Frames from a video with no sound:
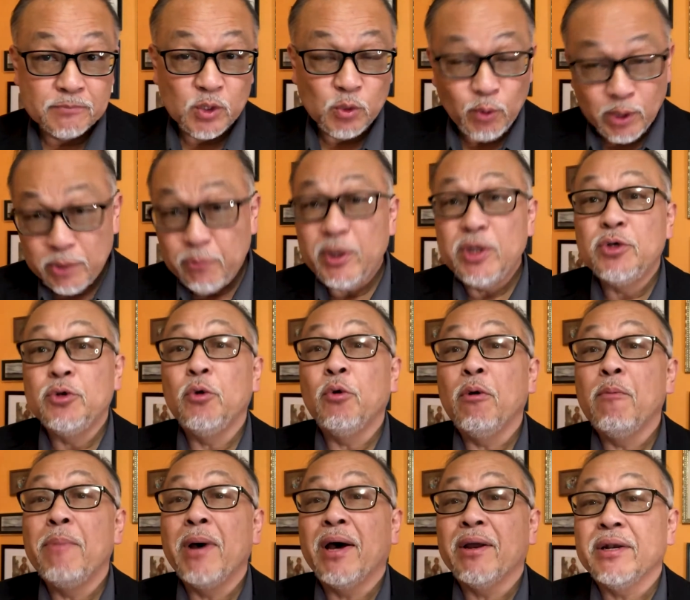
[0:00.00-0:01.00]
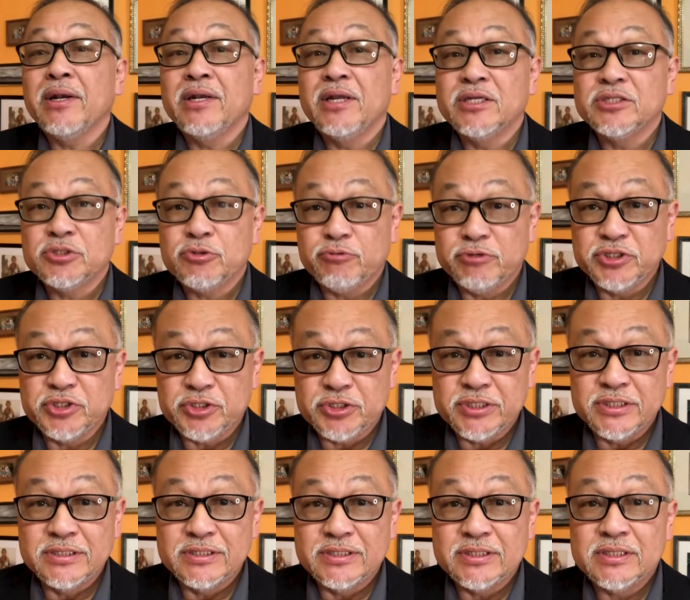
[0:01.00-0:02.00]
What do we do about it as
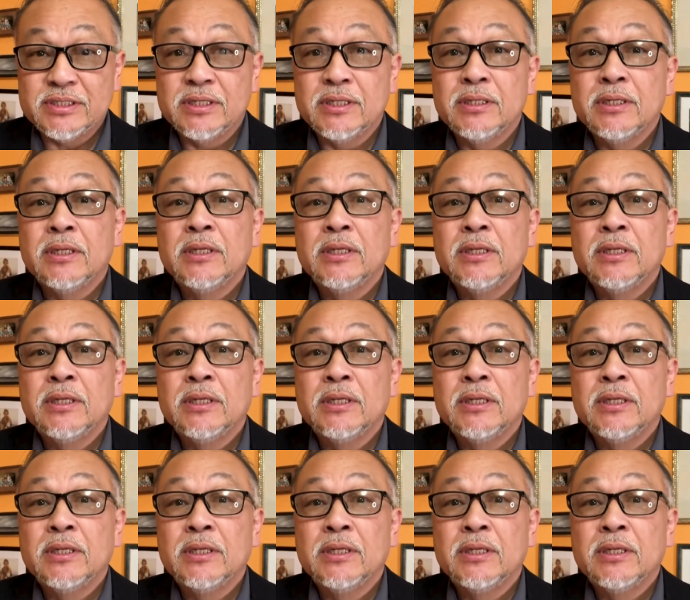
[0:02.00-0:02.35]
Christians?